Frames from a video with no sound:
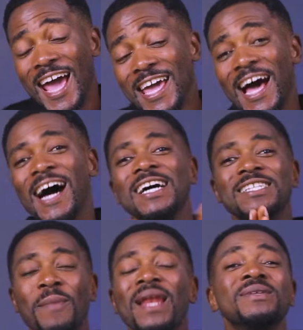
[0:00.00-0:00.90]
Hey guys,
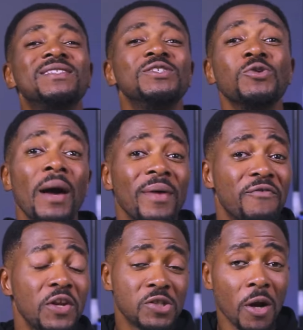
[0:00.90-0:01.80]
my name is Tito. I make
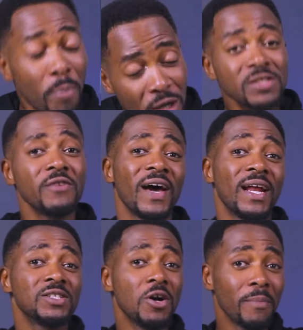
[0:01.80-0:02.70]
videos on personal
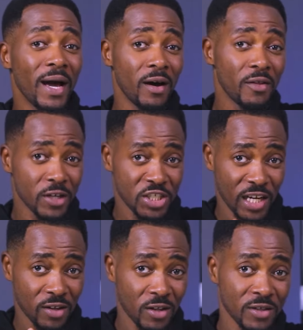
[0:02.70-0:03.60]
finance on my other
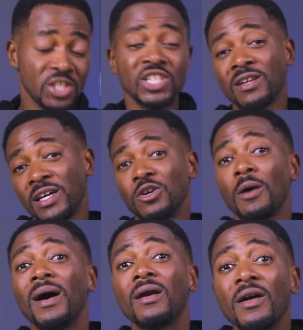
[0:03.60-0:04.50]
channel. On this channel, I talk
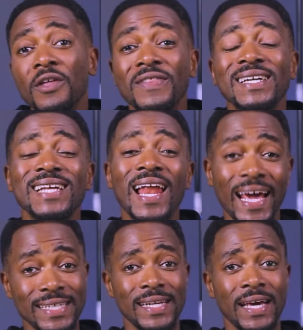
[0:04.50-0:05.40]
about other things
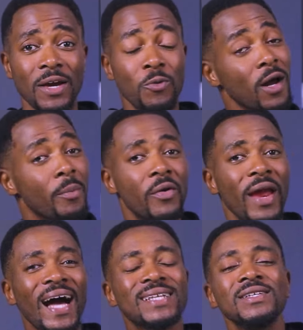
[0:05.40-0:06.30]
like today when I'll be
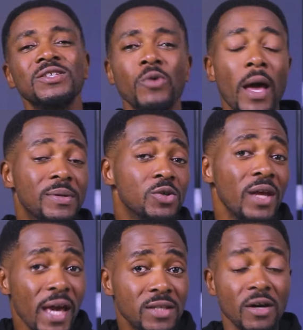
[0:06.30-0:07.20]
reacting to
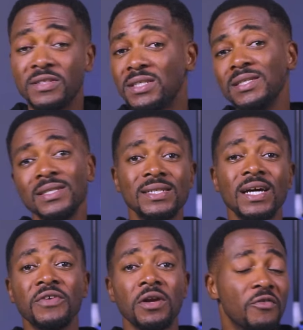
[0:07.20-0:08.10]
episode 8 of season
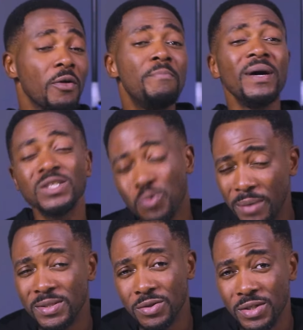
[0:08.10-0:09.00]
7 of the best
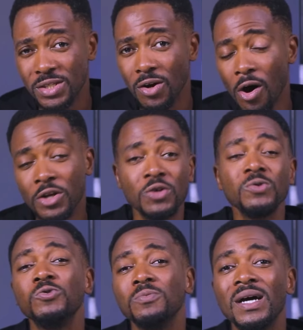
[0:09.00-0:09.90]
web series on
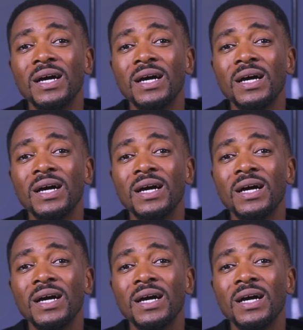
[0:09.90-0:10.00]
YouTube,